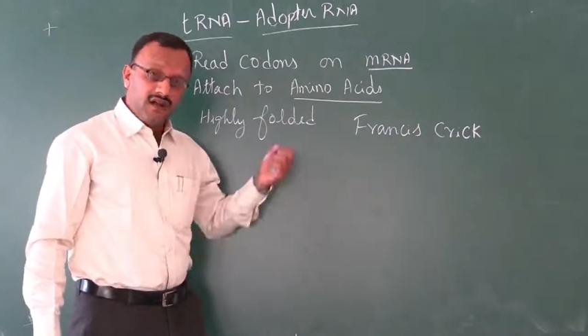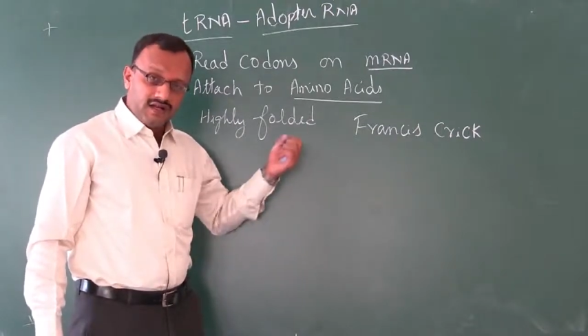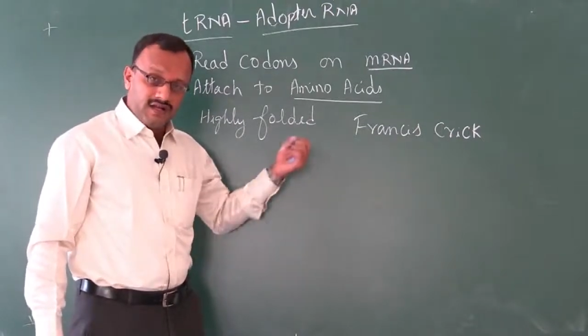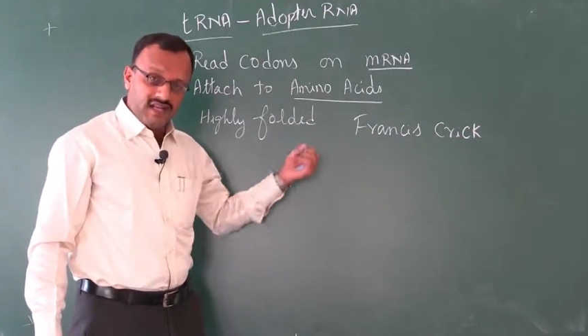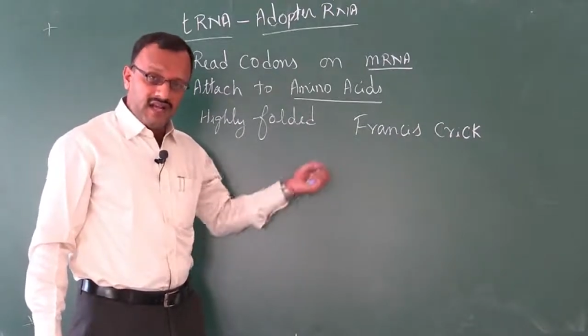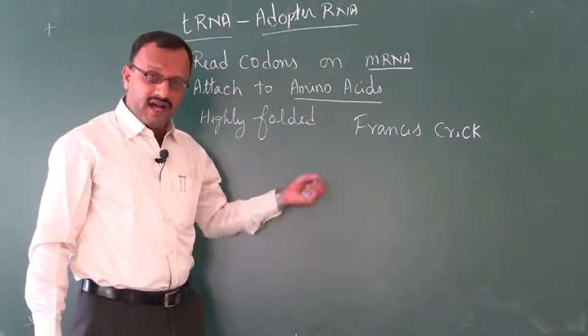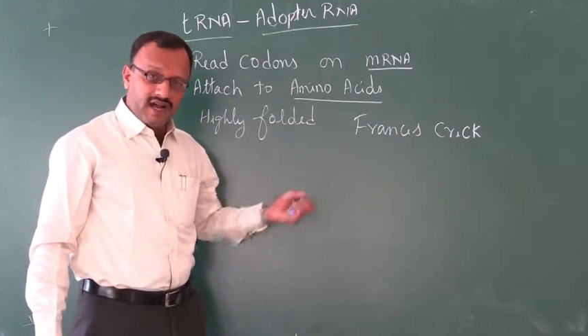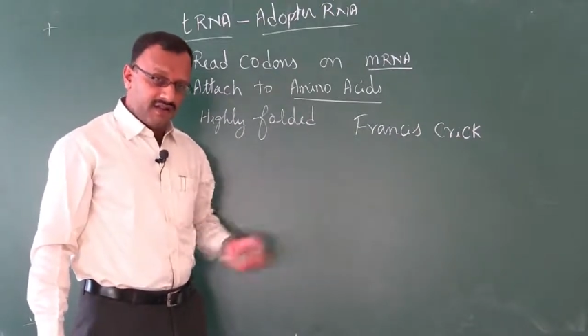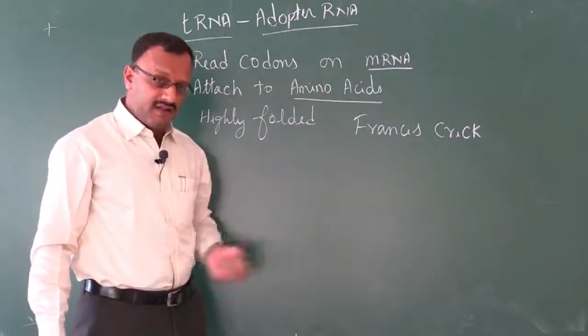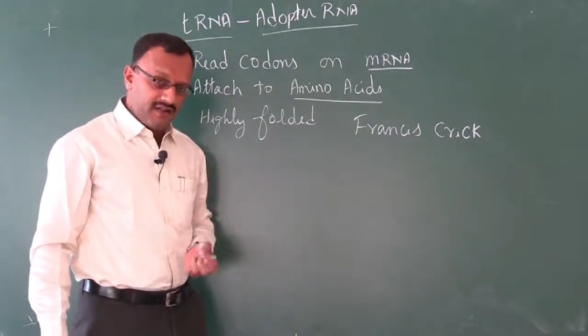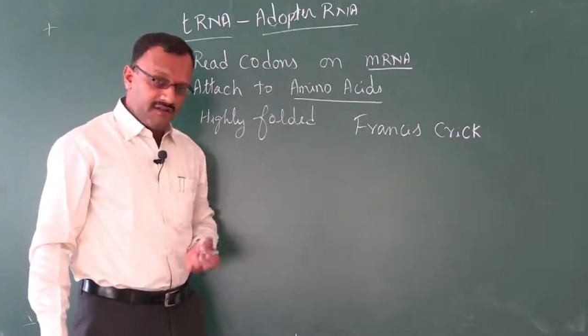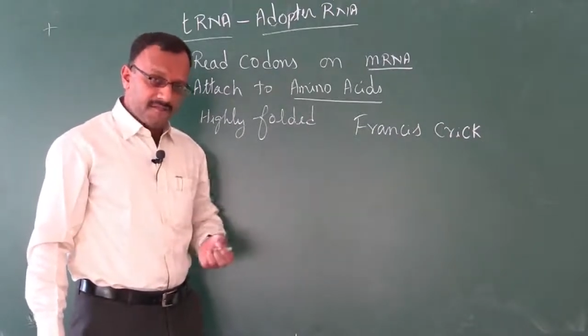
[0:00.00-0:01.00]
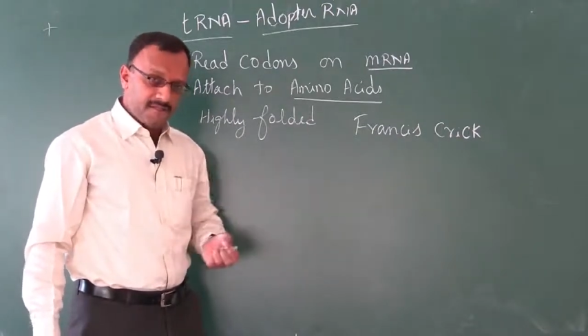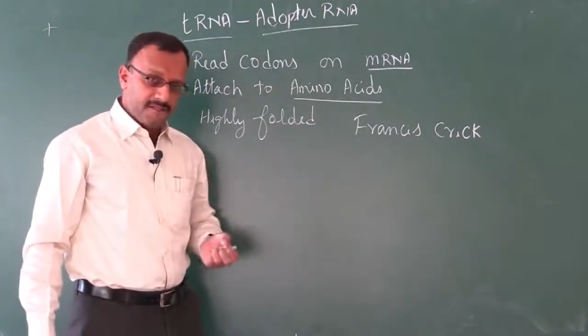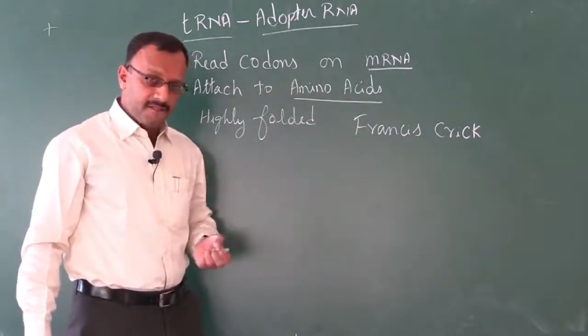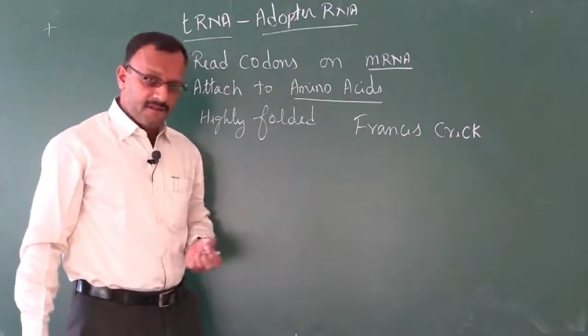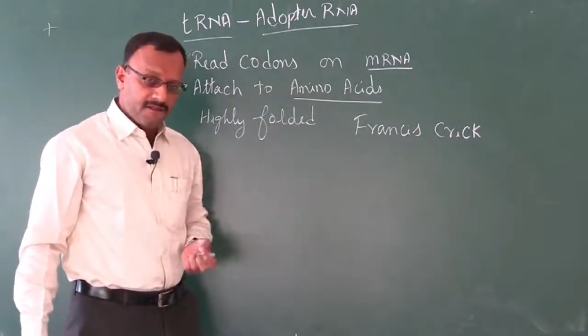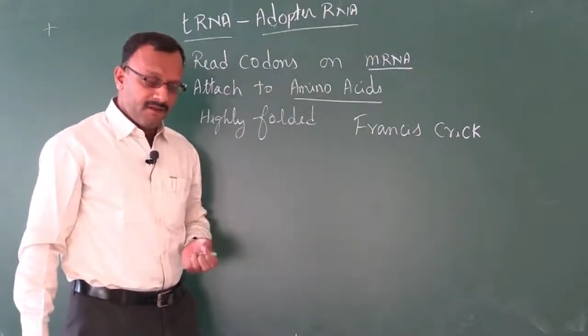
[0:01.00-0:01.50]
tRNA,
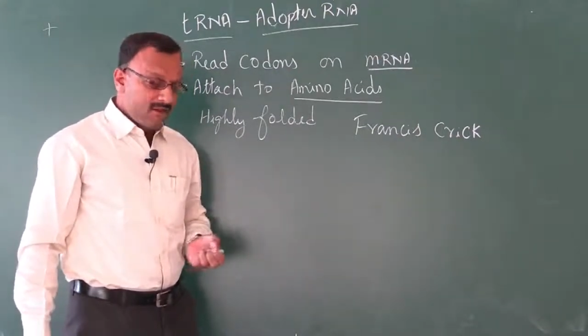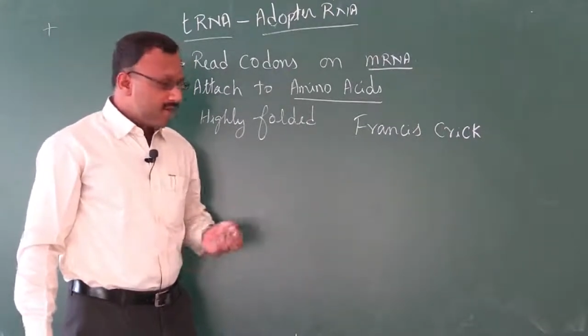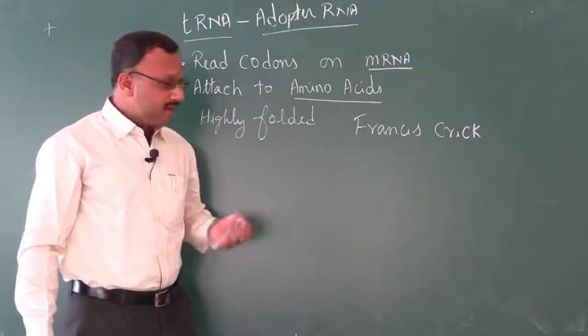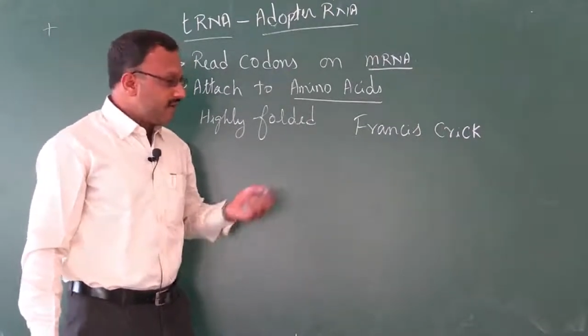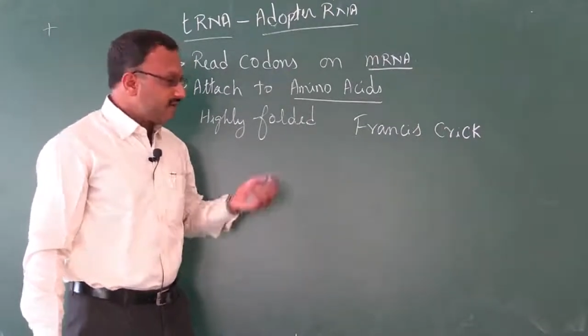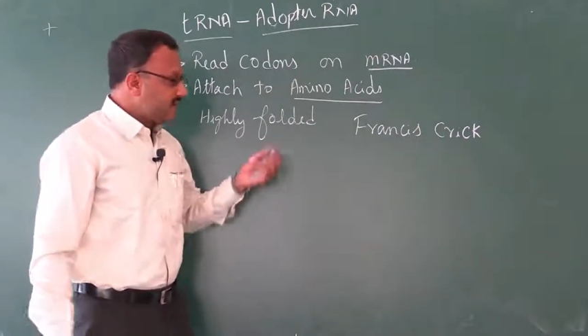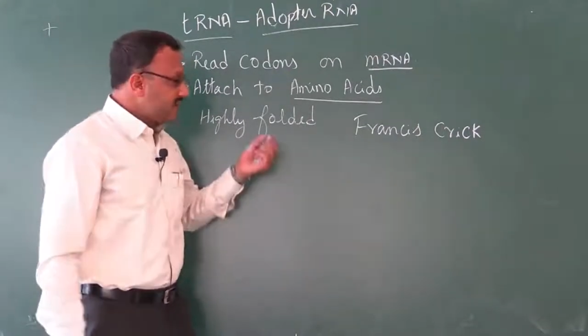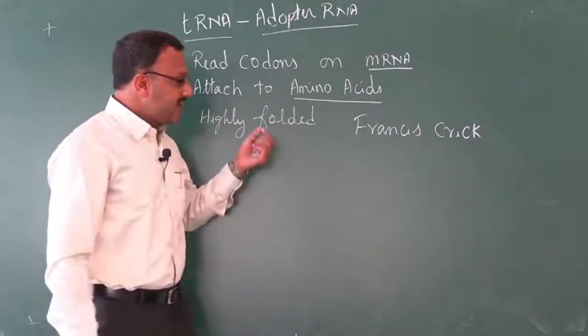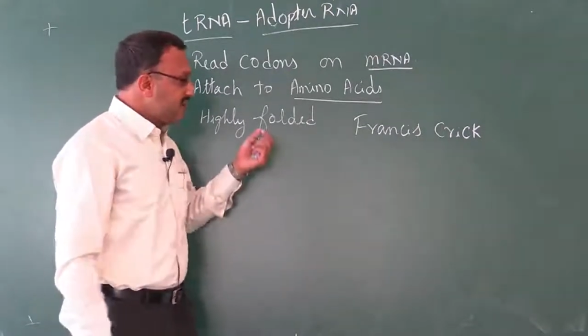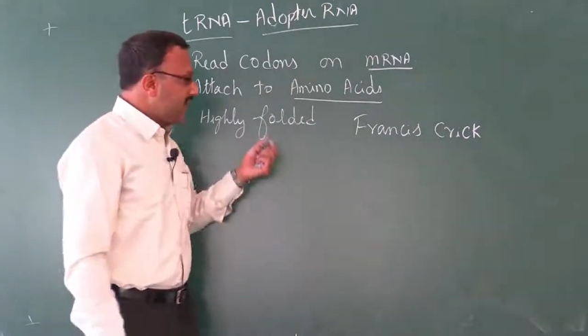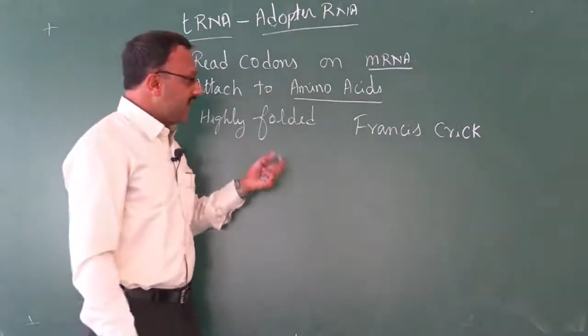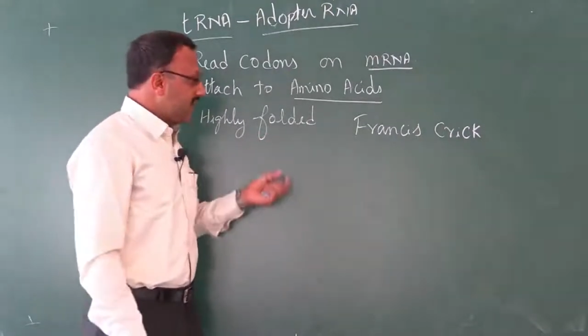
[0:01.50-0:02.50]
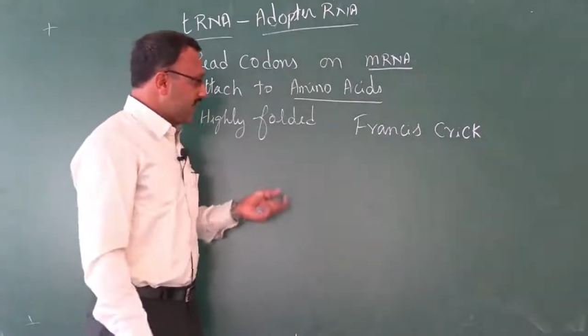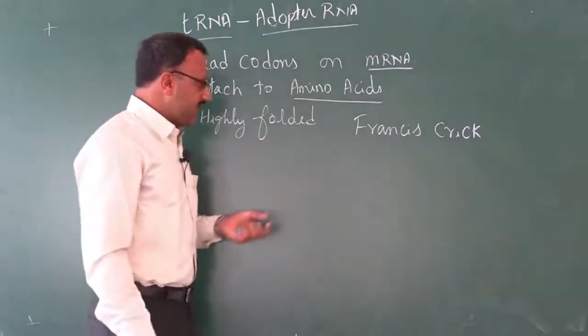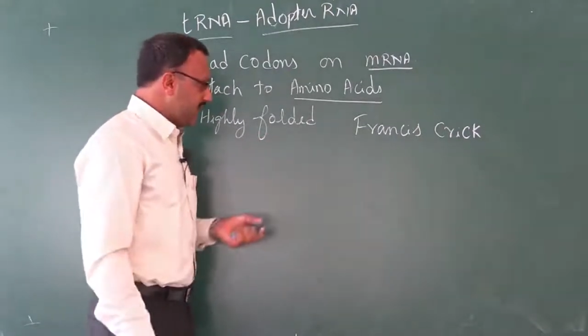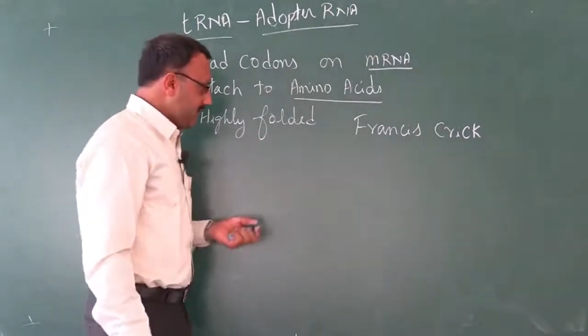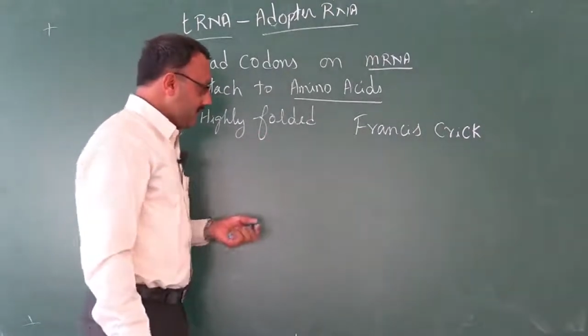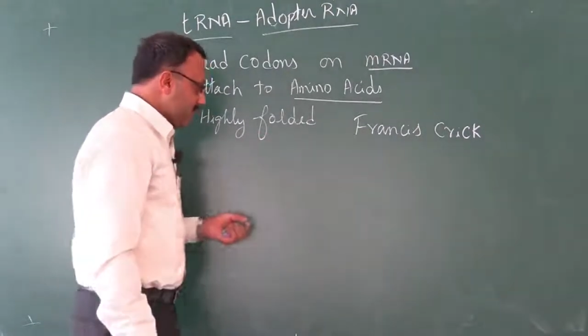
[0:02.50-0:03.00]
where the
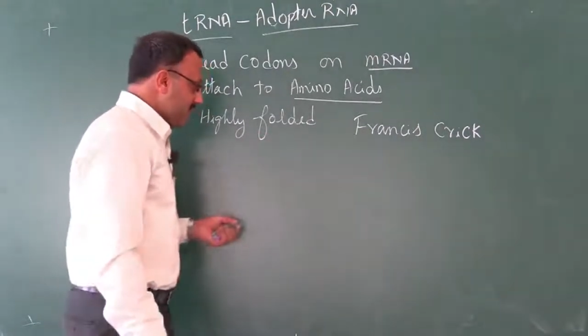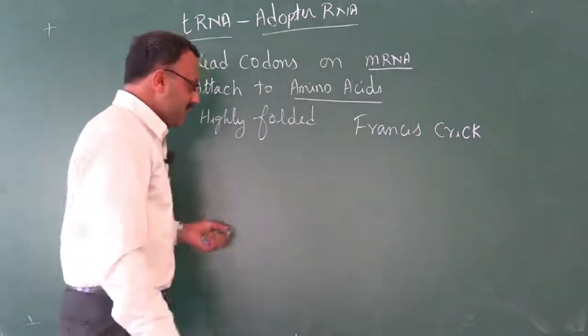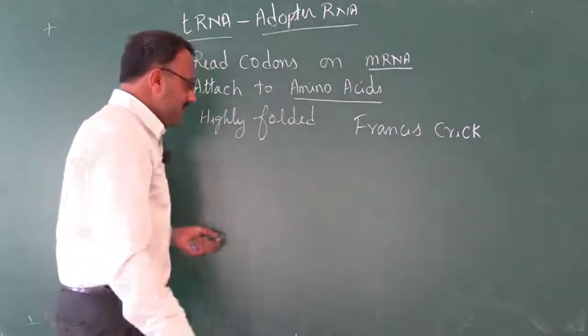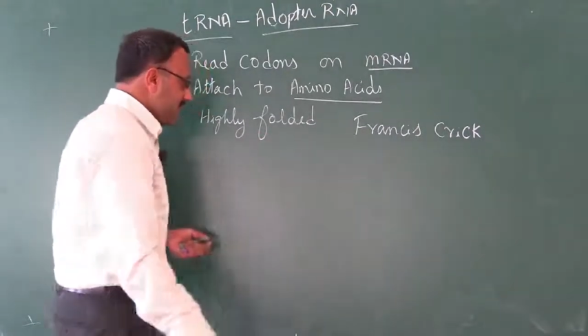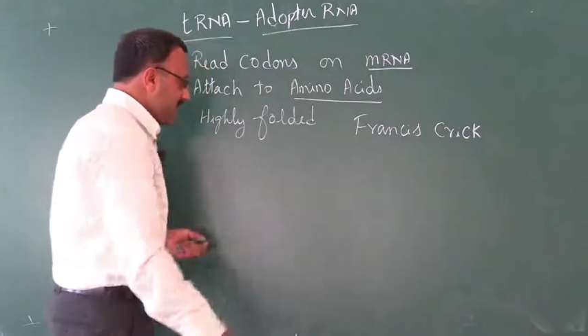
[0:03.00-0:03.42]
tRNA